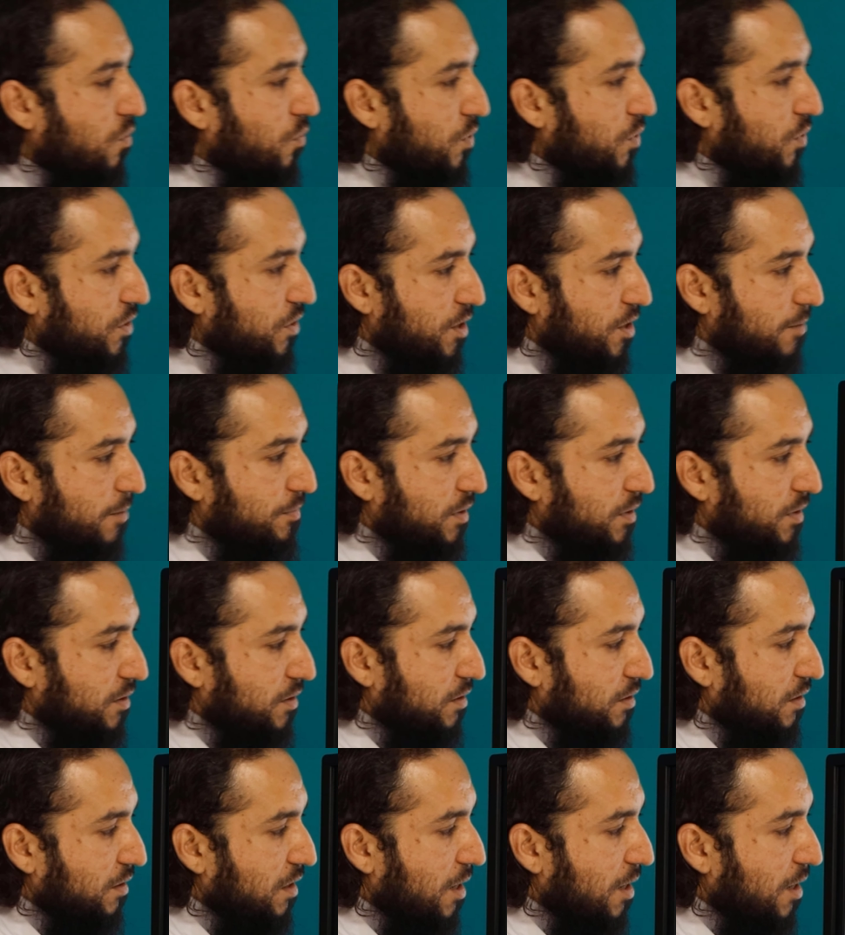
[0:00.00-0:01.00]
with
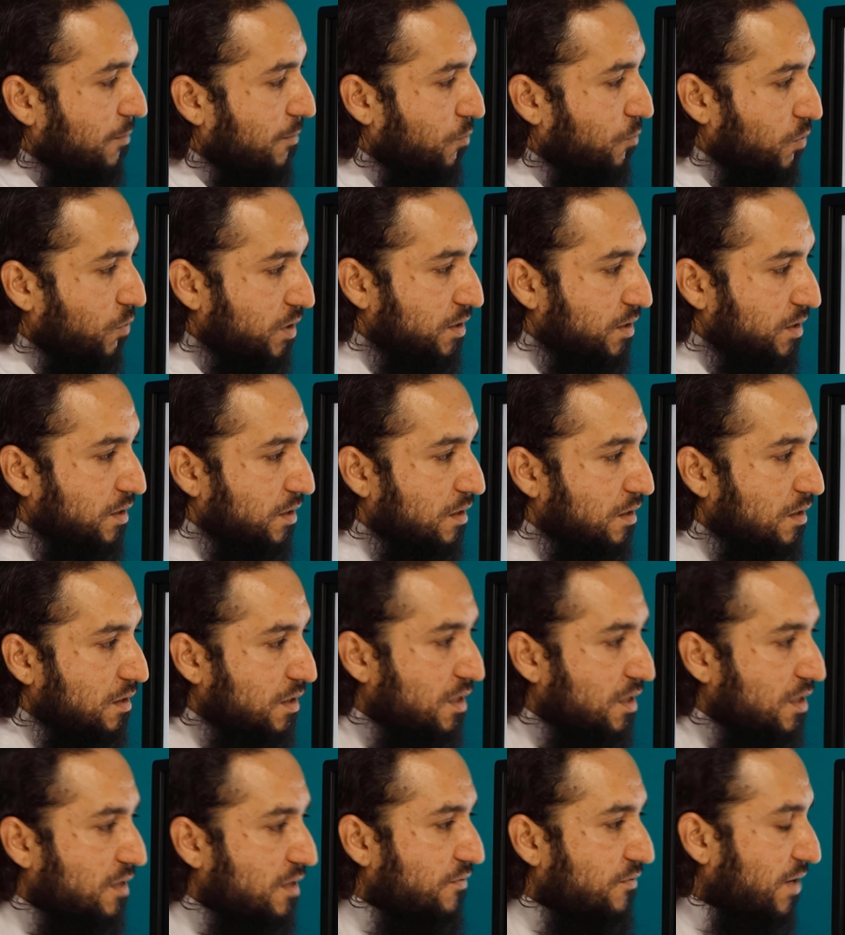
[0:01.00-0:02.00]
upward
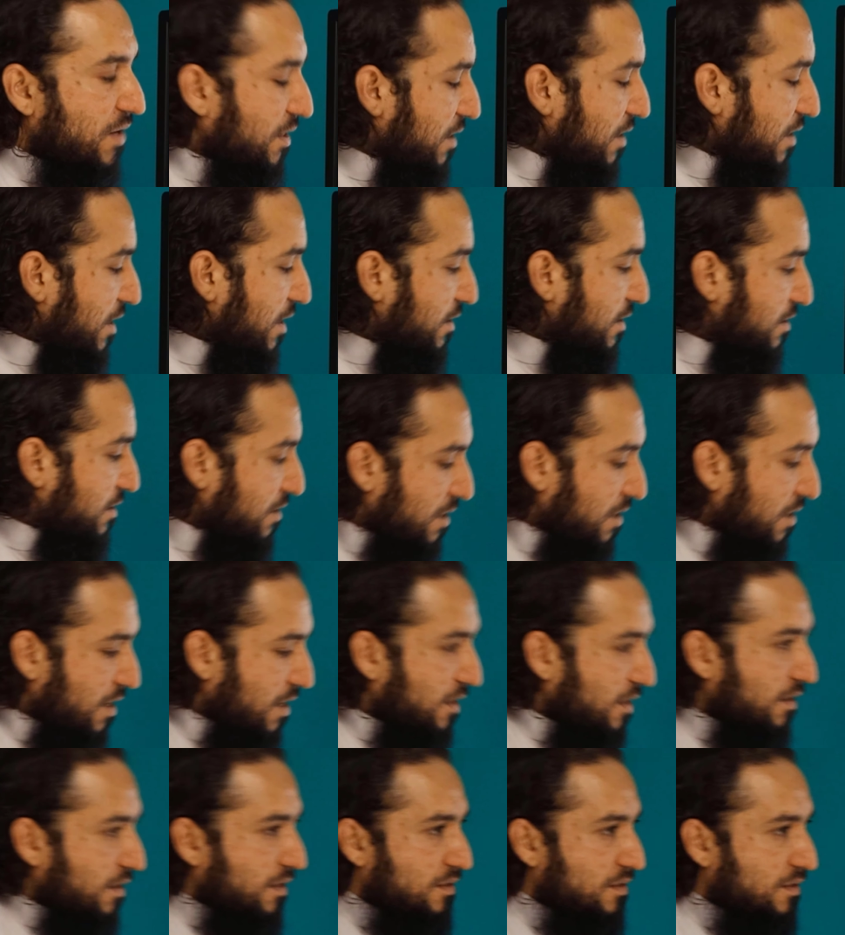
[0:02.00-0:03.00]
curve at its
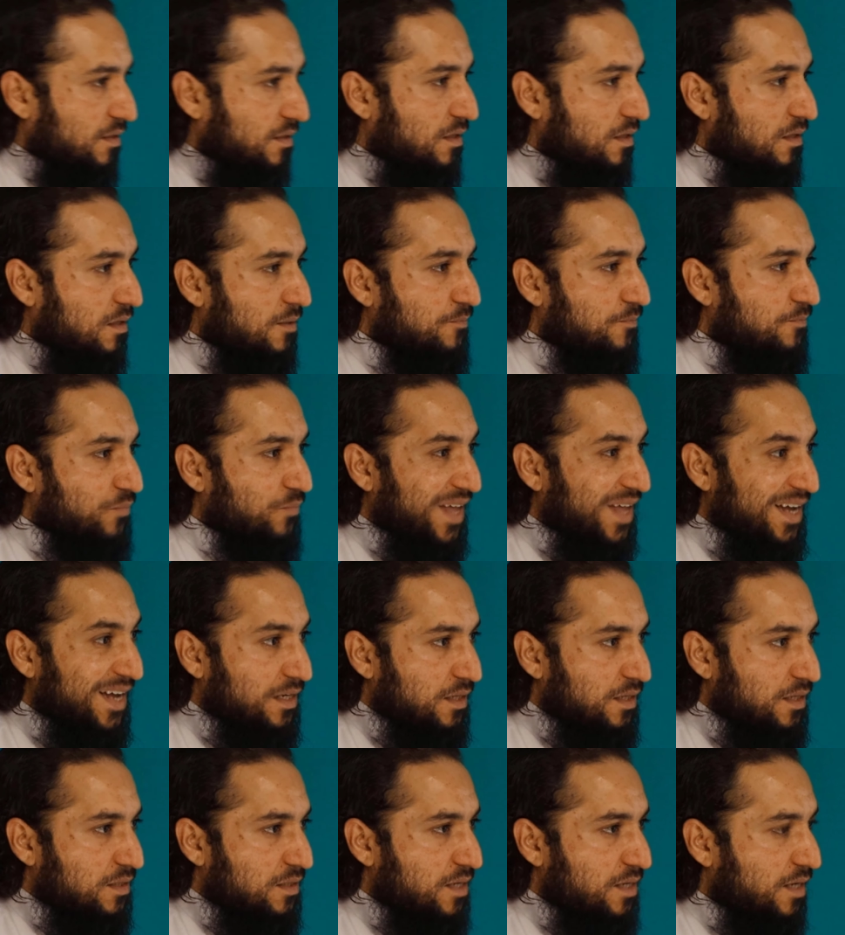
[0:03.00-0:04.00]

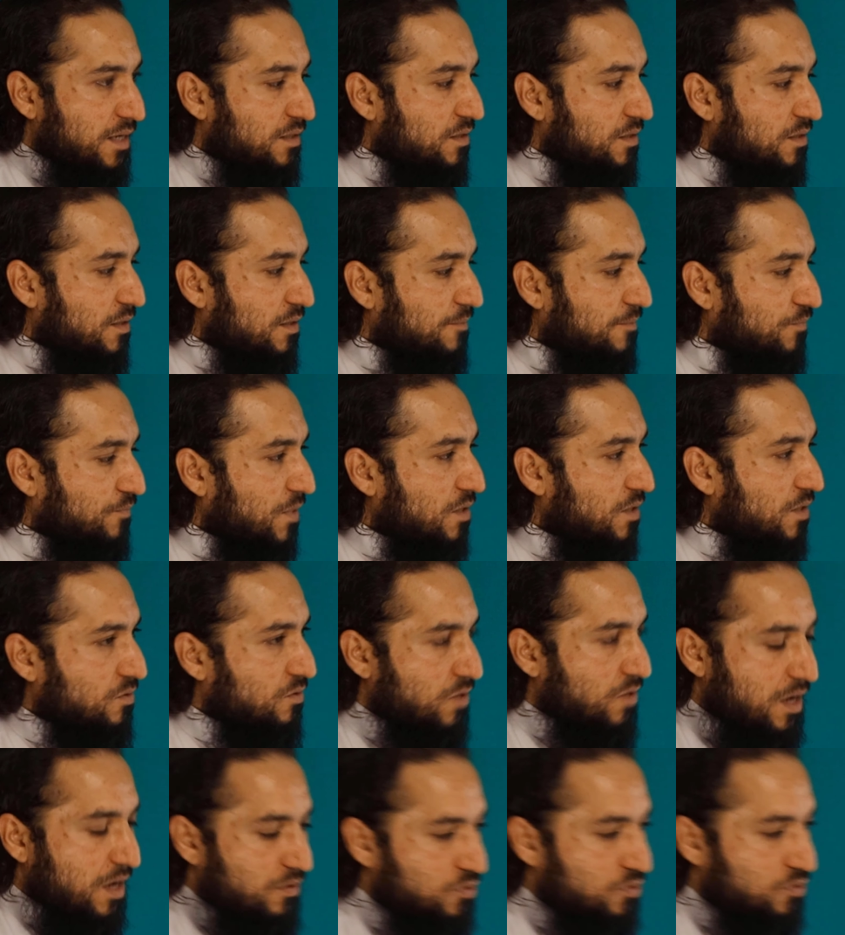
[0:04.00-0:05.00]
end. So
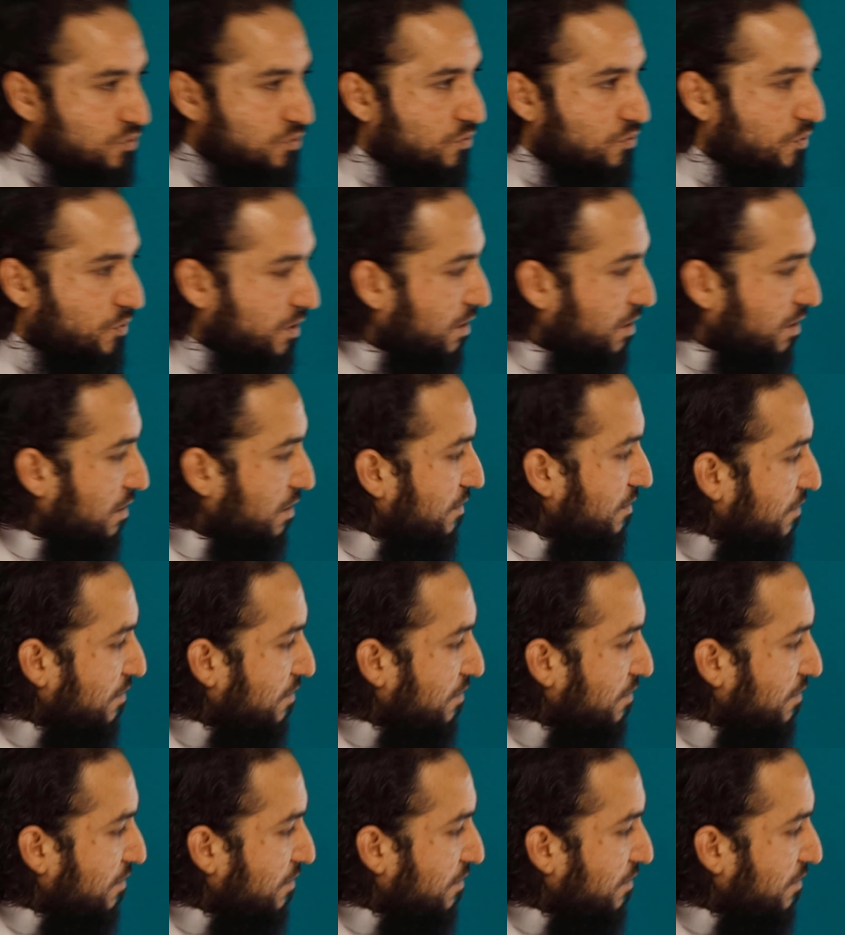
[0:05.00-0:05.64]
how to do it?